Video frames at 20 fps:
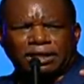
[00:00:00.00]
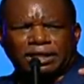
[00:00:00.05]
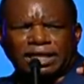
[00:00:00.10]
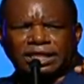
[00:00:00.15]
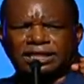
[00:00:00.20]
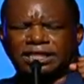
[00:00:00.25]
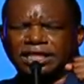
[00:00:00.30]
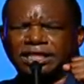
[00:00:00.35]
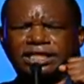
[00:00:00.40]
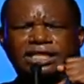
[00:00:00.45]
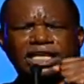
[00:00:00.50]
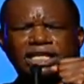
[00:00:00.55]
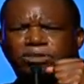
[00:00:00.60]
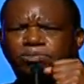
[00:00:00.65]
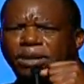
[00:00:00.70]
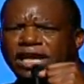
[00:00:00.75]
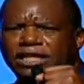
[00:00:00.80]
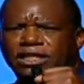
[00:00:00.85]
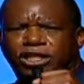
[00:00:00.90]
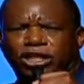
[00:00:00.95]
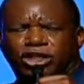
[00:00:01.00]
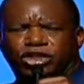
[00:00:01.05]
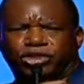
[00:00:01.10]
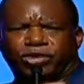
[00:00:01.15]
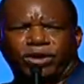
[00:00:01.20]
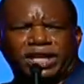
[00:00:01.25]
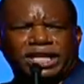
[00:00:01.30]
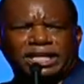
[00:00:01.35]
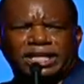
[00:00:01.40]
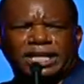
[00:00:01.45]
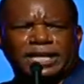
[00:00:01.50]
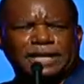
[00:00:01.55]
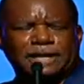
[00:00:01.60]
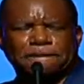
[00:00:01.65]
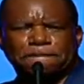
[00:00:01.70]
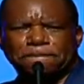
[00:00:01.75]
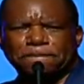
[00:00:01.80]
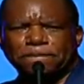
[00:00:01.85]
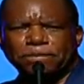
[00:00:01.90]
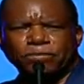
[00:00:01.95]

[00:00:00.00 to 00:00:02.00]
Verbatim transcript: This is just basic training.